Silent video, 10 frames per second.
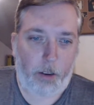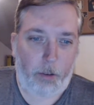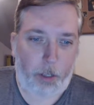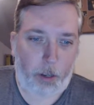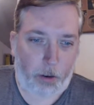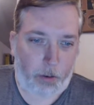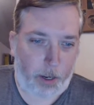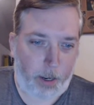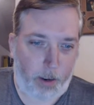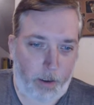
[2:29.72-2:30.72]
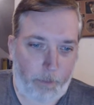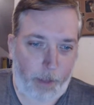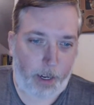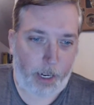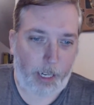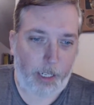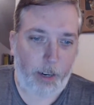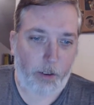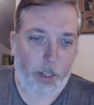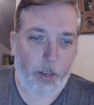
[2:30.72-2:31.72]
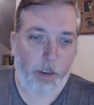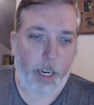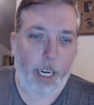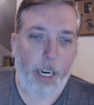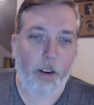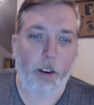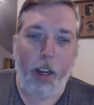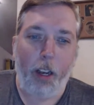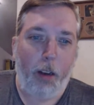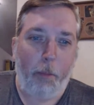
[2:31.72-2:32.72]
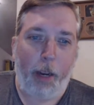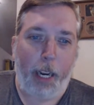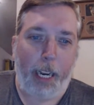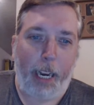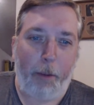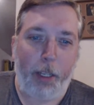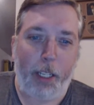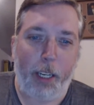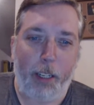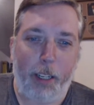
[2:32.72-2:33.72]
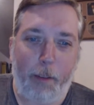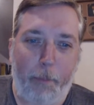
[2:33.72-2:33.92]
So got to share the screen here, but it was just